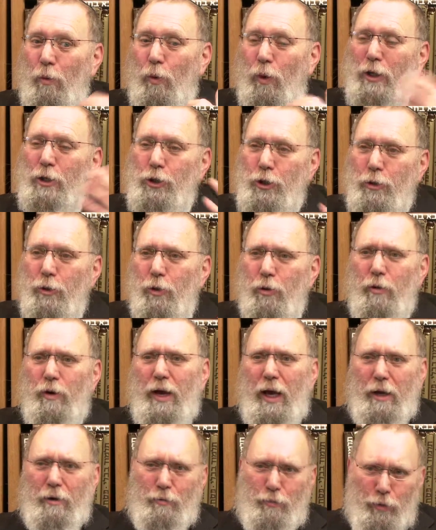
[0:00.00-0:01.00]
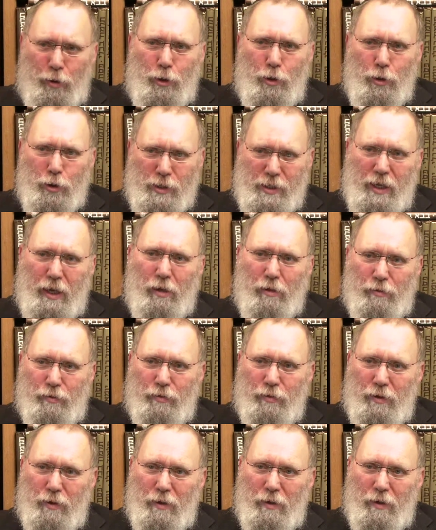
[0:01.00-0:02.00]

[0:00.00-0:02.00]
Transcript: what you create for yourself.